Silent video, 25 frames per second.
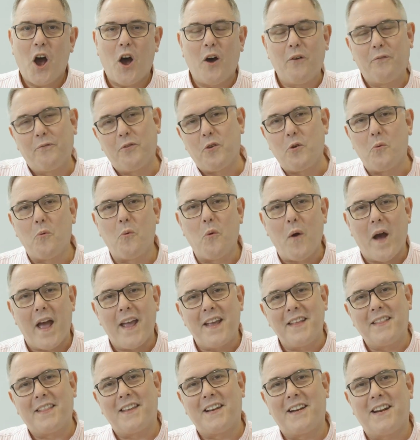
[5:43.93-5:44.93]
of the
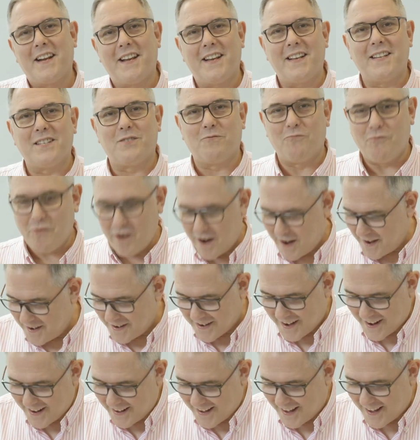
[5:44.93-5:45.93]
way that it is
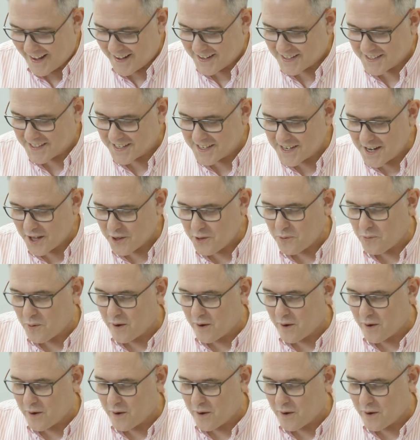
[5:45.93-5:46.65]
written. Here's another